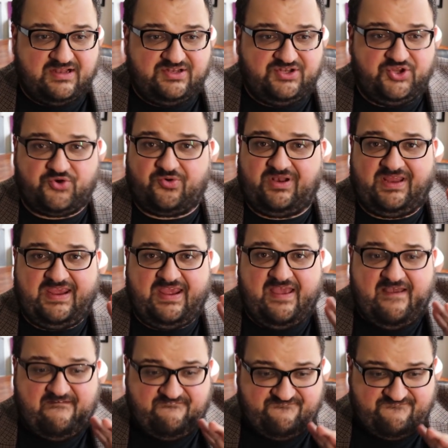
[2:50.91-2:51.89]

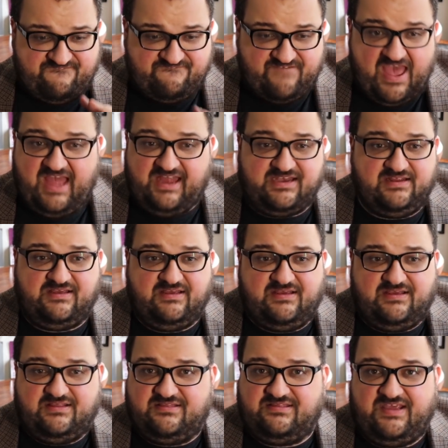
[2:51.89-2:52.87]
literally fed
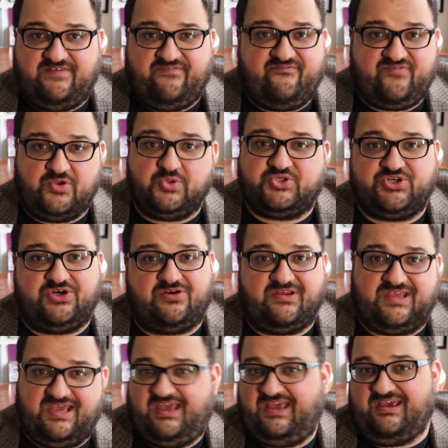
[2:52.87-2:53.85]
the
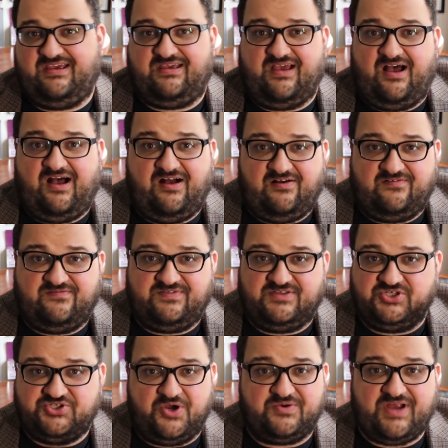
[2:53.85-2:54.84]
future king of
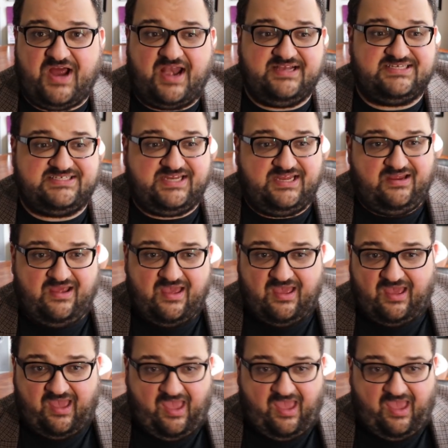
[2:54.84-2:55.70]
the Zhou Dynasty